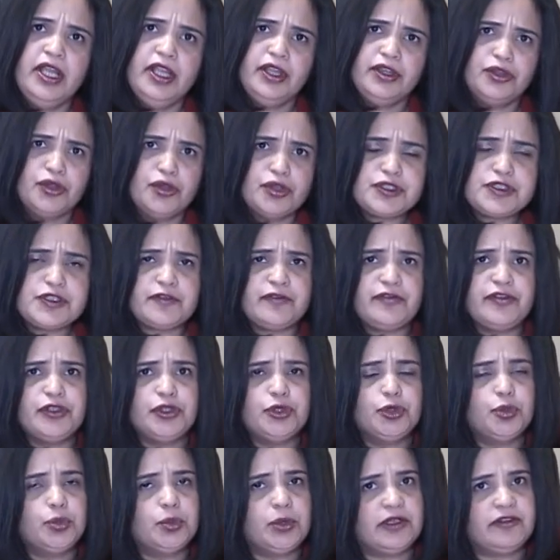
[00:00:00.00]
Those of
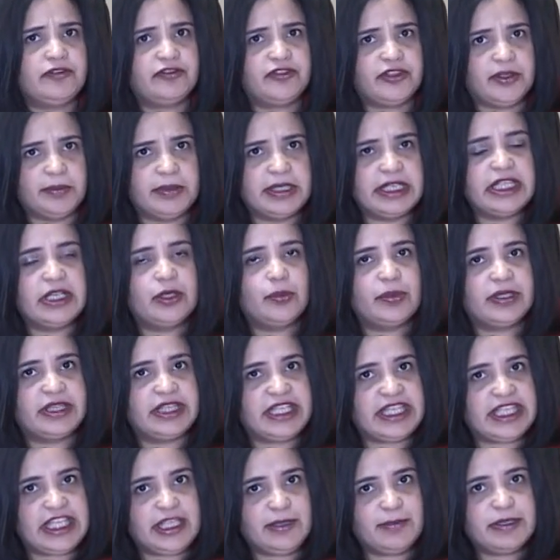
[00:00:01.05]
you who are familiar with
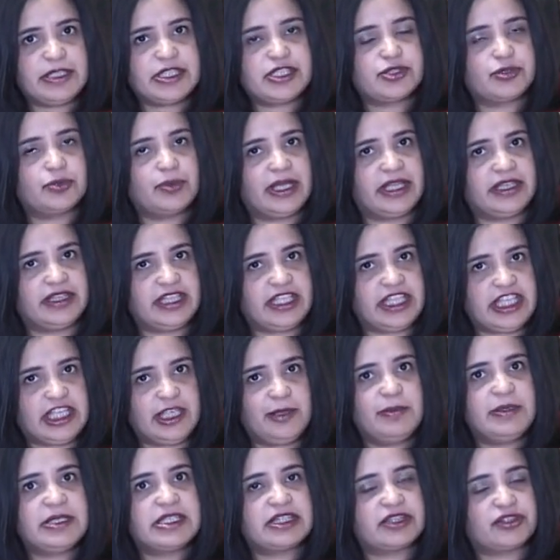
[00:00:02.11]
the EB2 and the
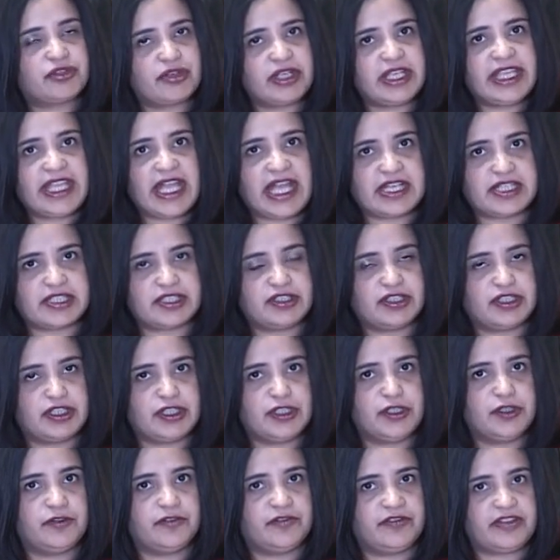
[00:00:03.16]
EB3
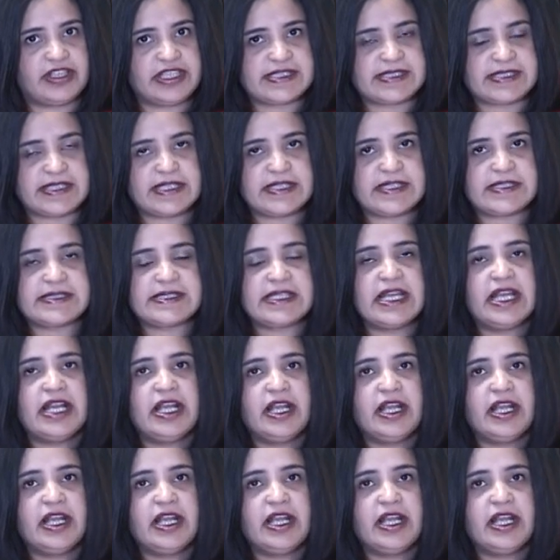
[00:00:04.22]
category of visas